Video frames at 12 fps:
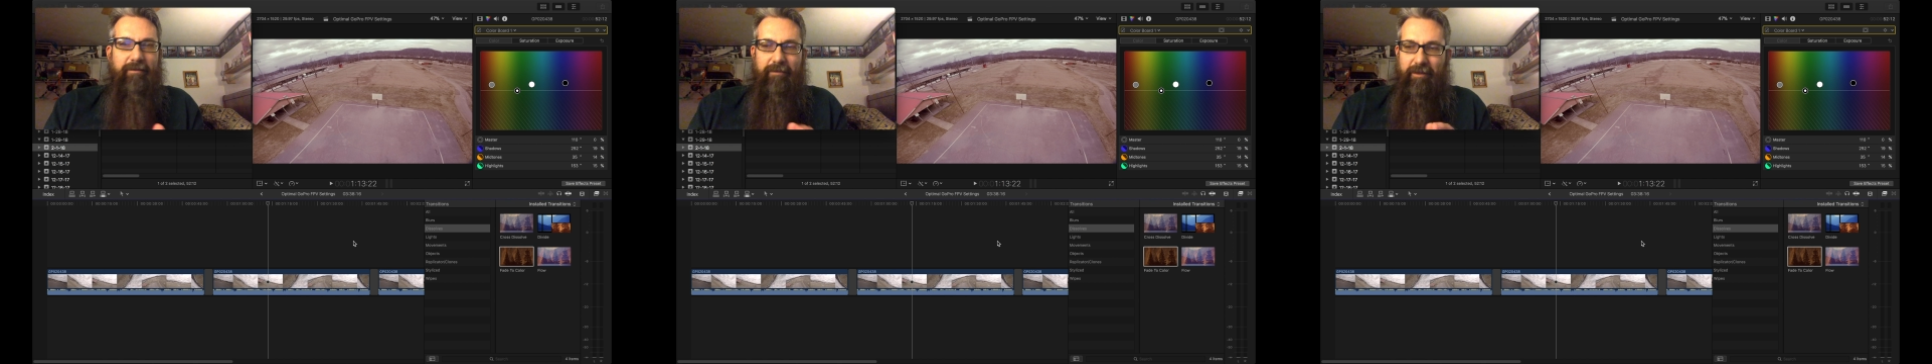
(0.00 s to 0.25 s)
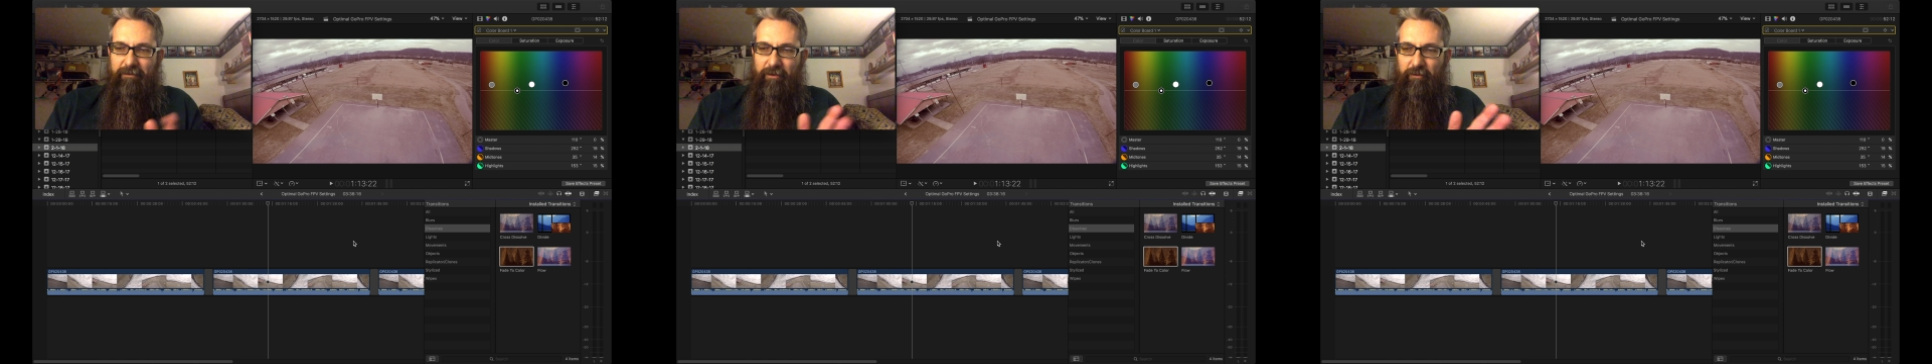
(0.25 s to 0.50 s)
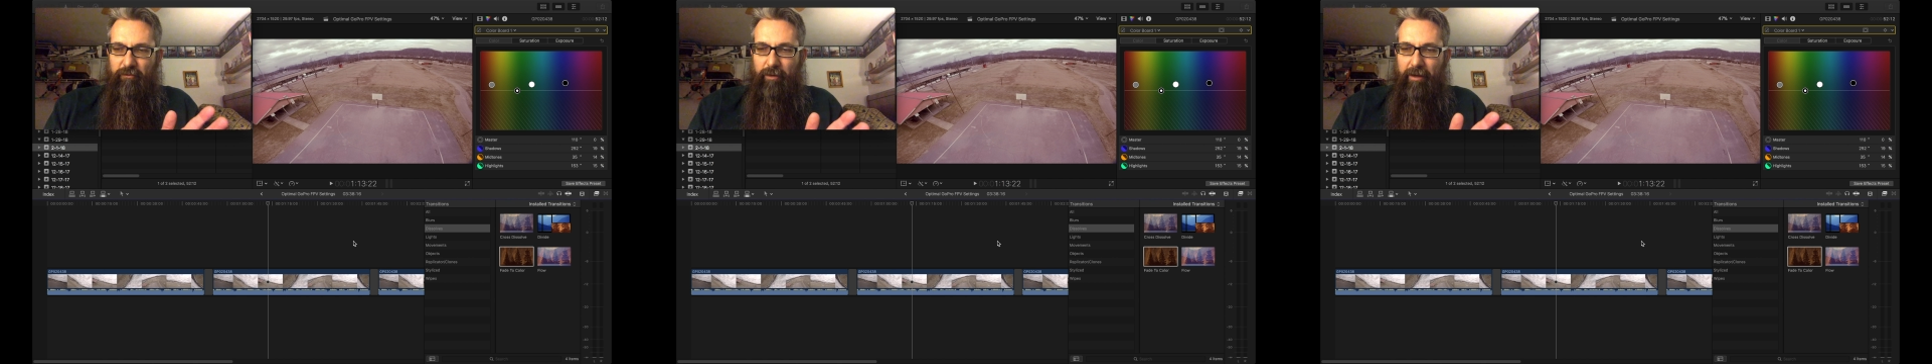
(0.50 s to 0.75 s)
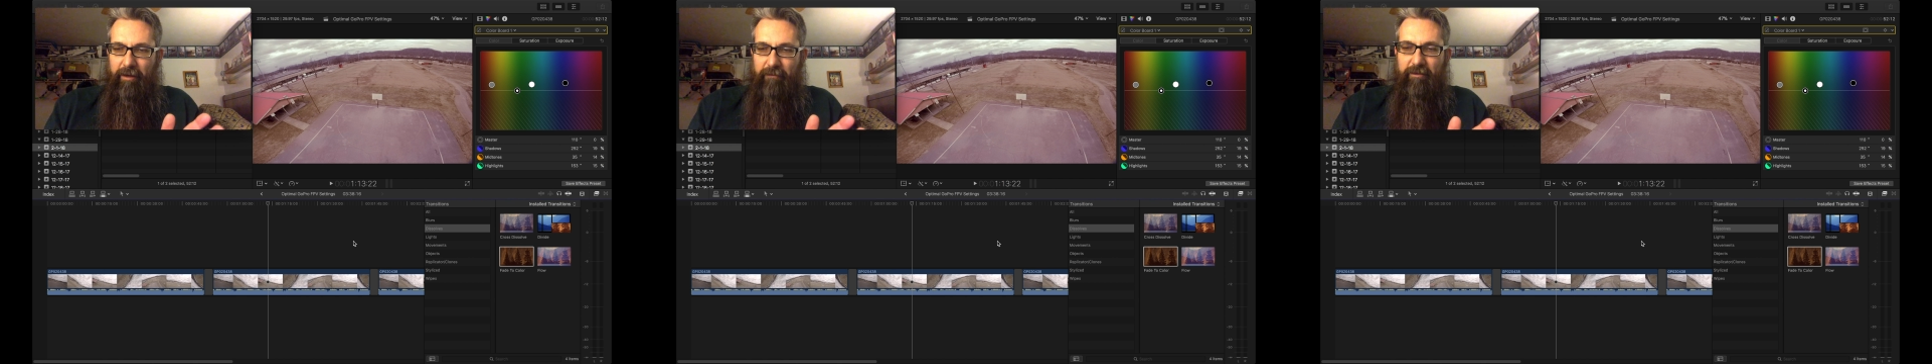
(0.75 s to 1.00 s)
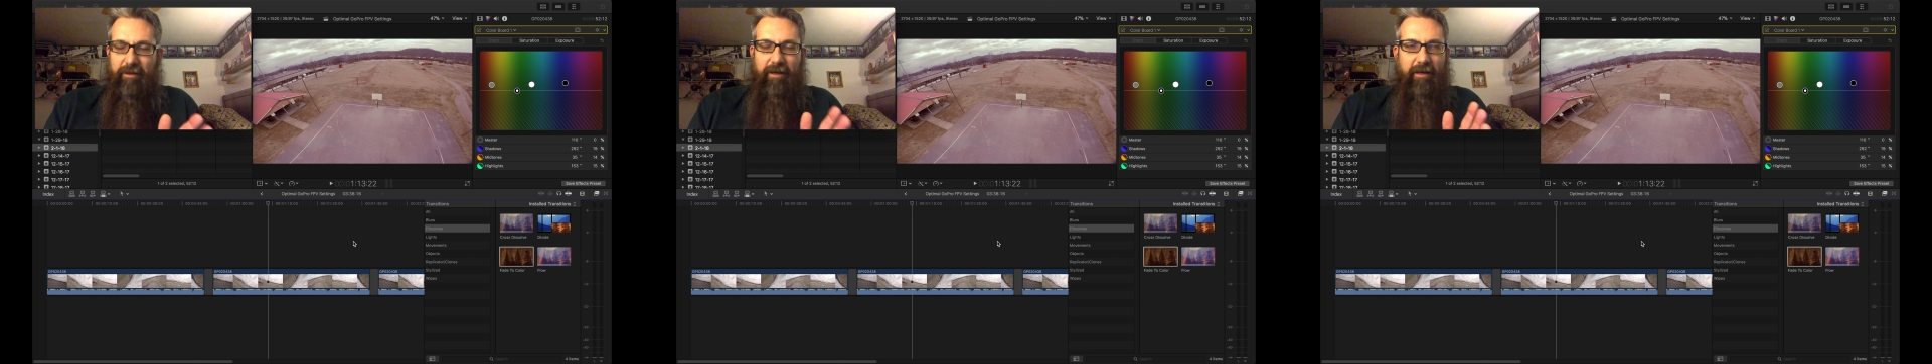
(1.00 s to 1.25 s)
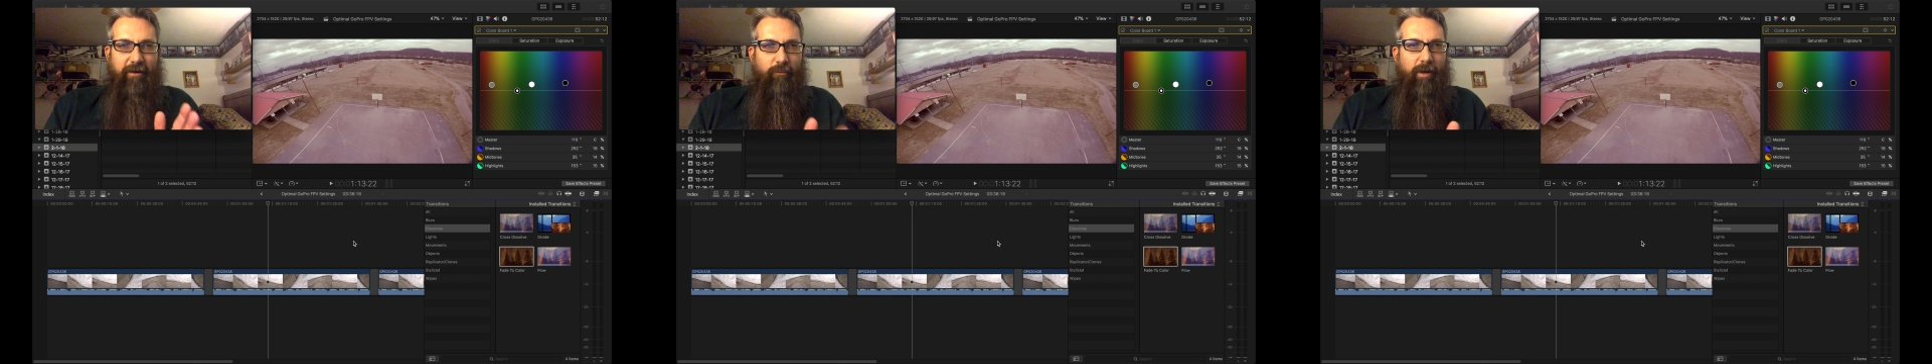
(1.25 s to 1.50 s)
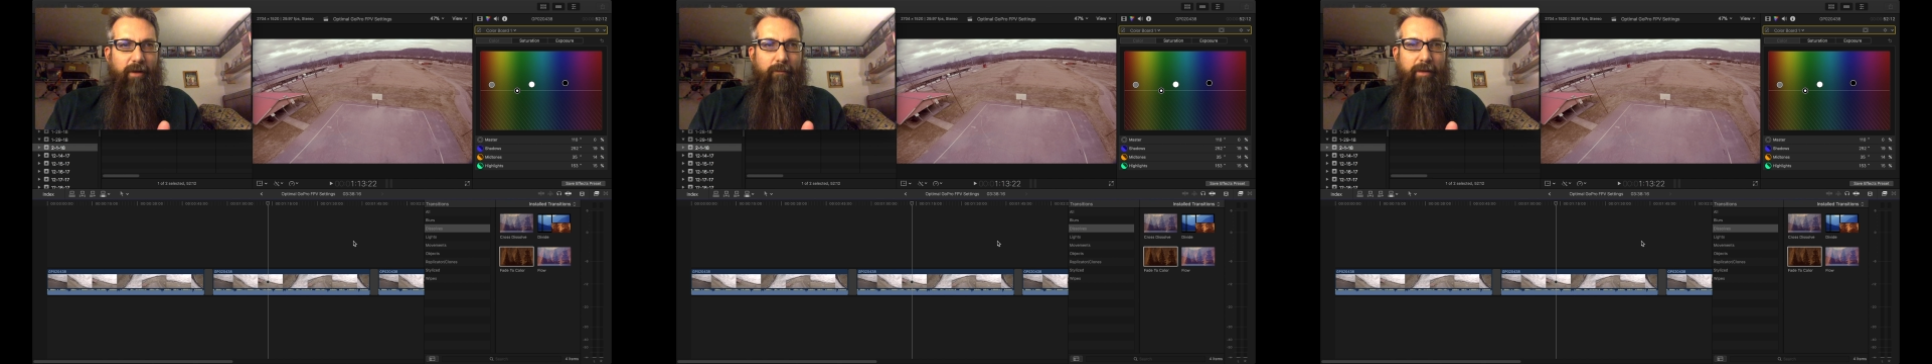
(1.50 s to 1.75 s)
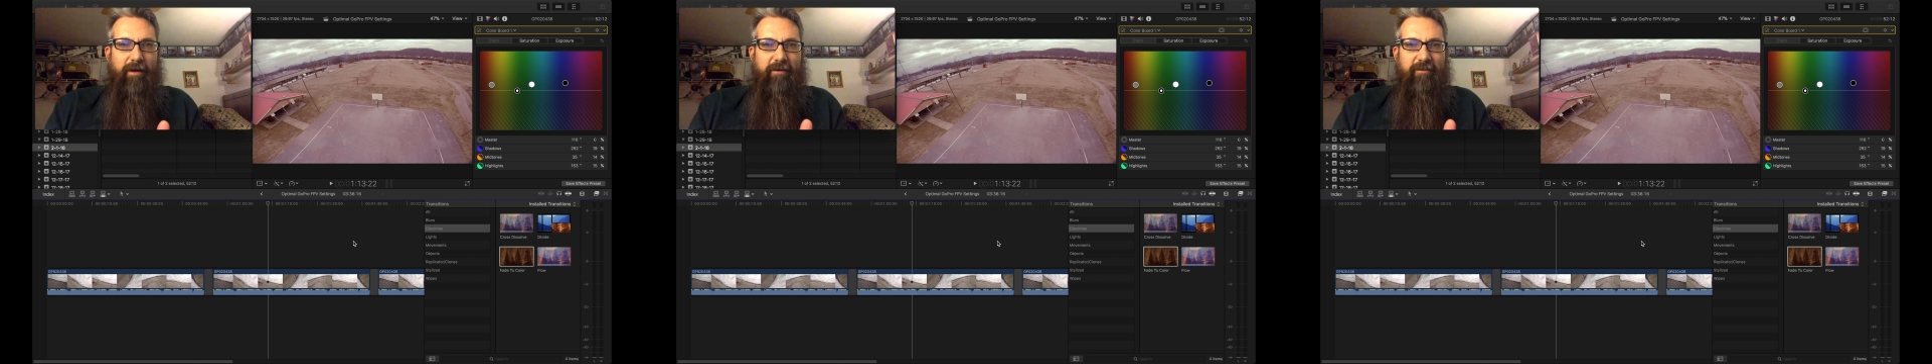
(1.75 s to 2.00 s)
That's also what I have set, and your white
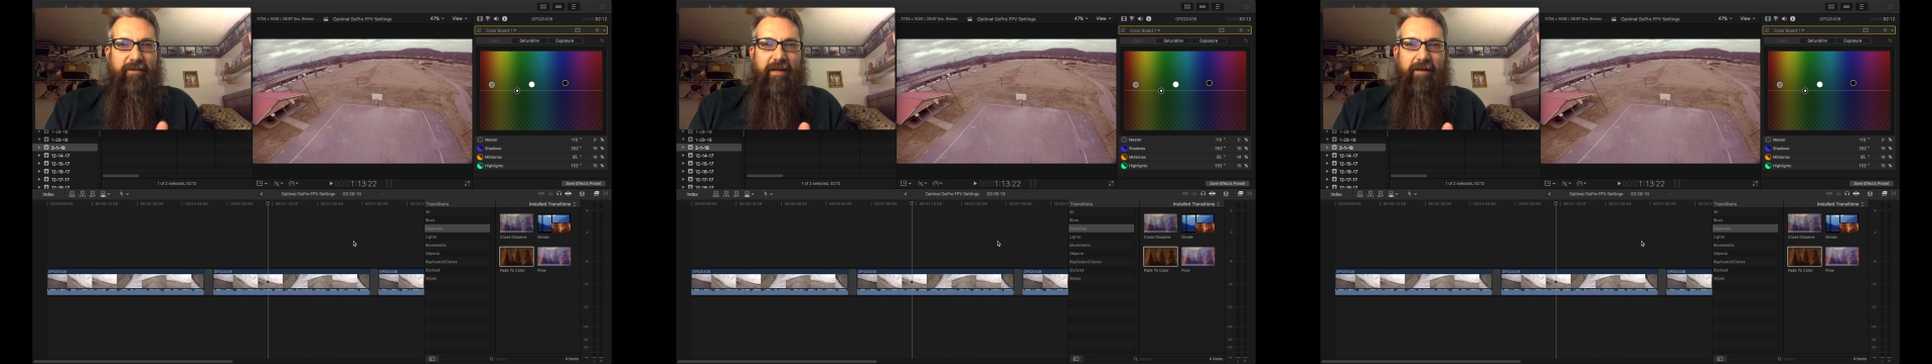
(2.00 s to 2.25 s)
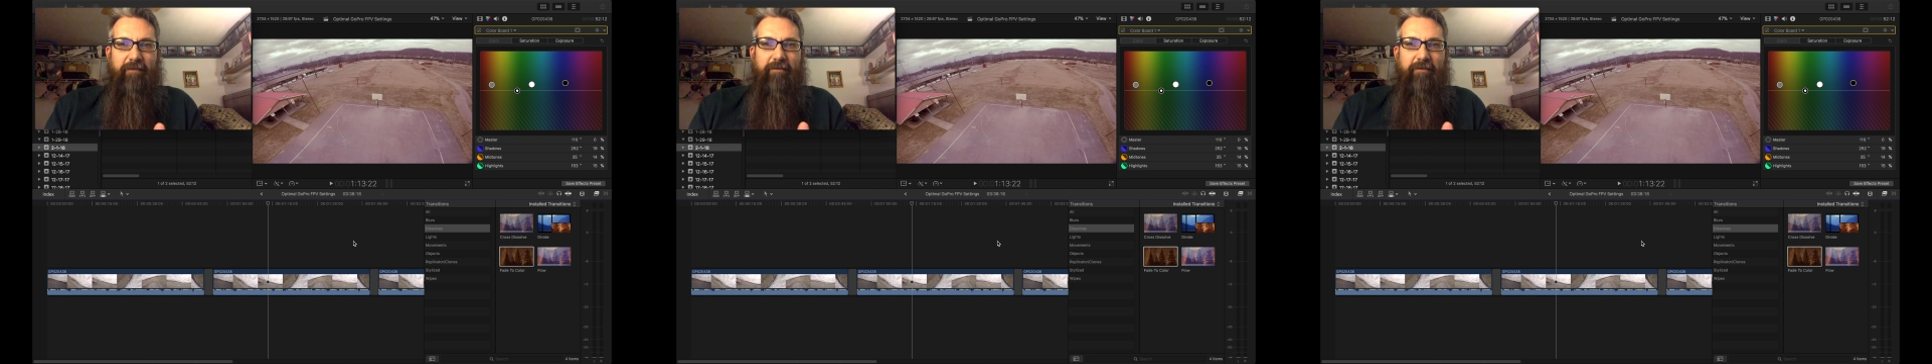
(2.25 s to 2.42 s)
balance to native.